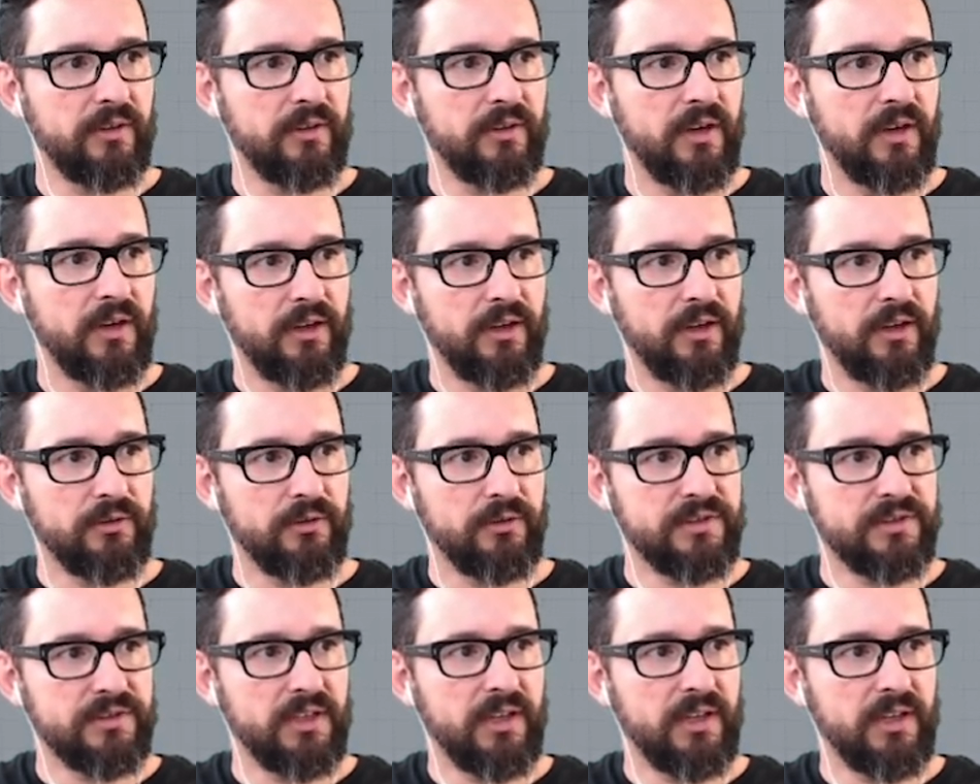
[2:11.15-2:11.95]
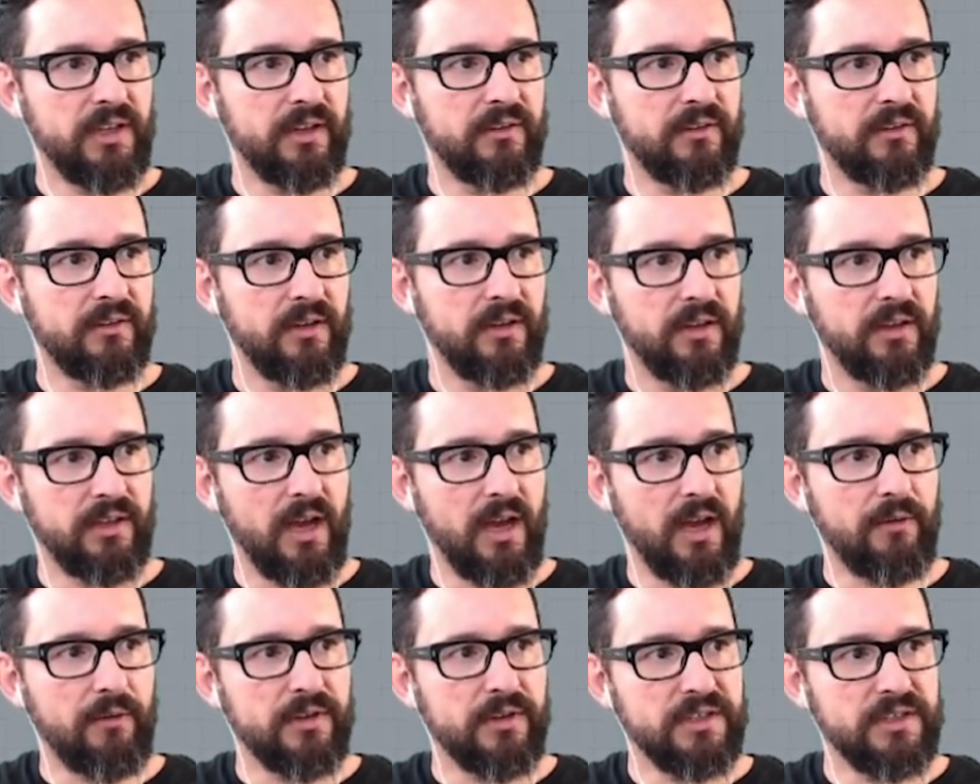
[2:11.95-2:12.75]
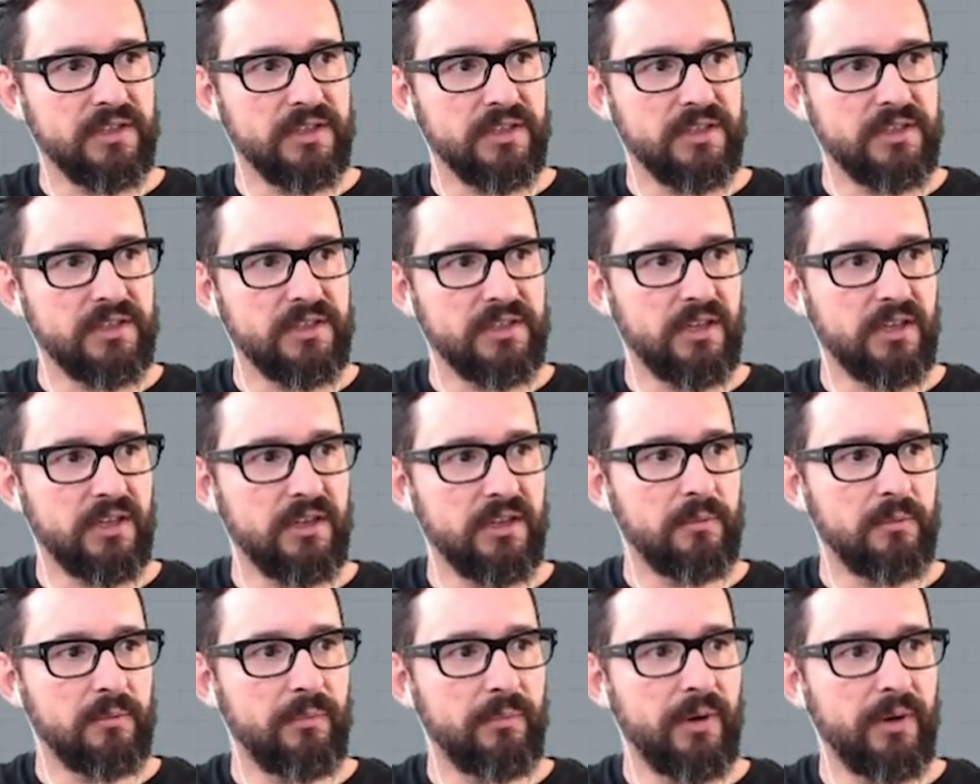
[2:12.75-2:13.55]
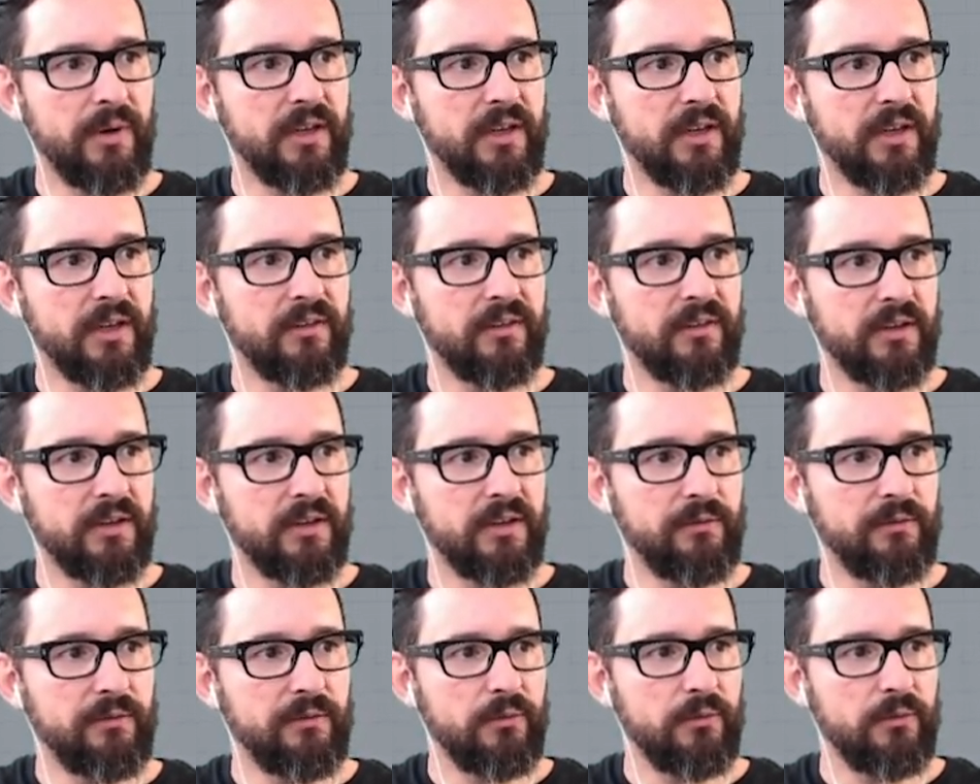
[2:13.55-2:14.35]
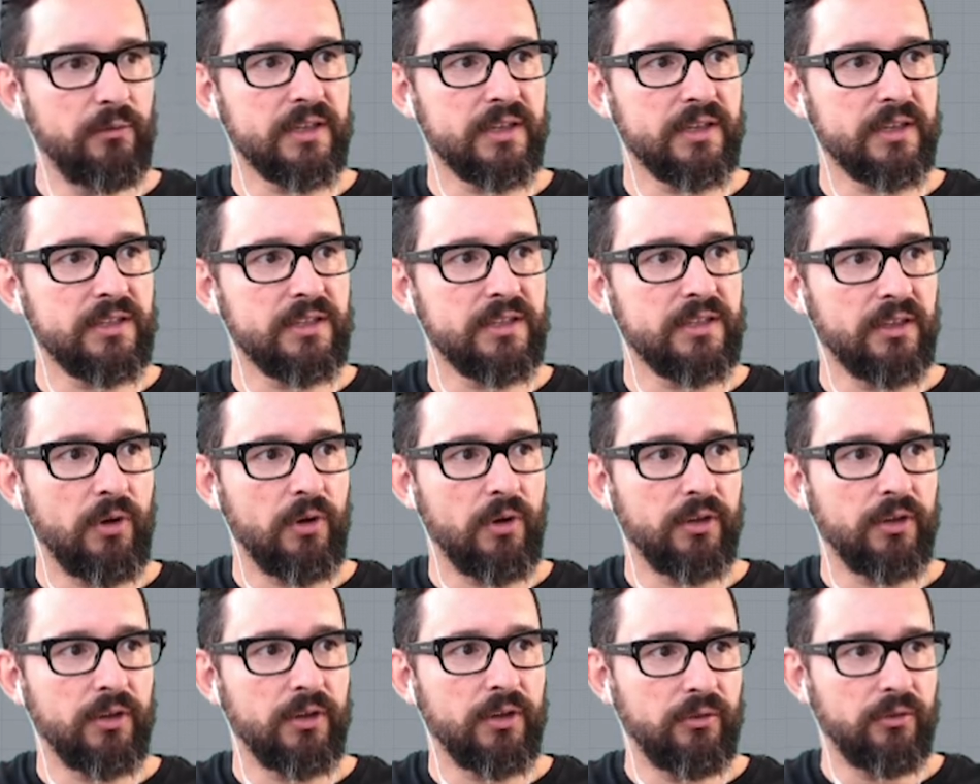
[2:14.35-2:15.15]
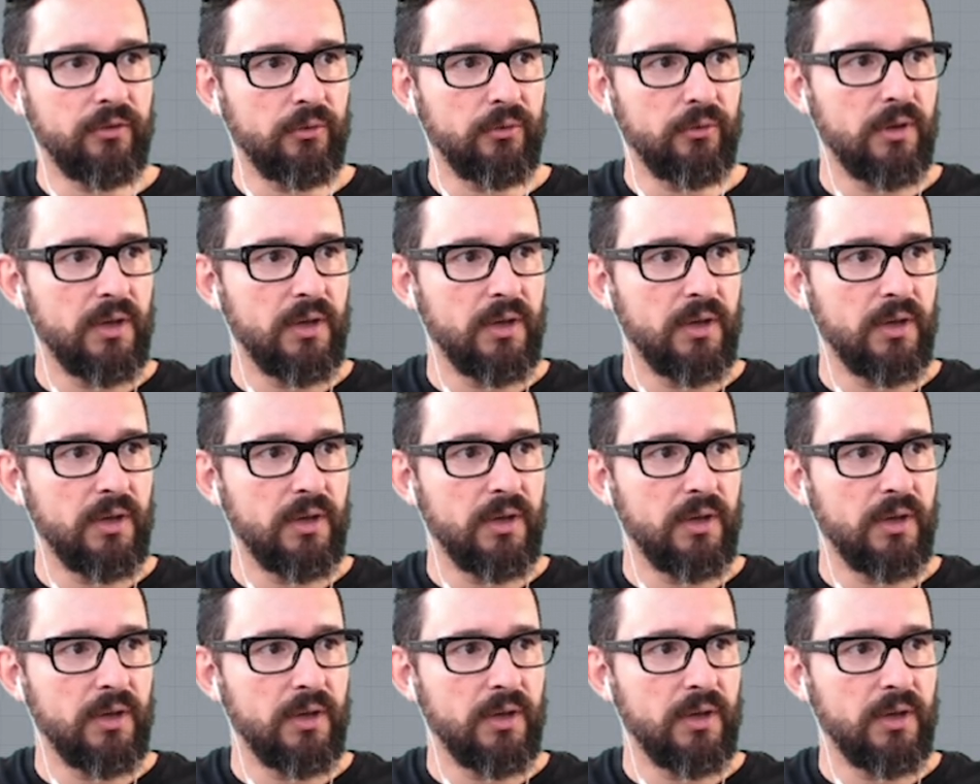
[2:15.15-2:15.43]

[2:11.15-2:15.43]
you'll see that the average is here, but if you actually want to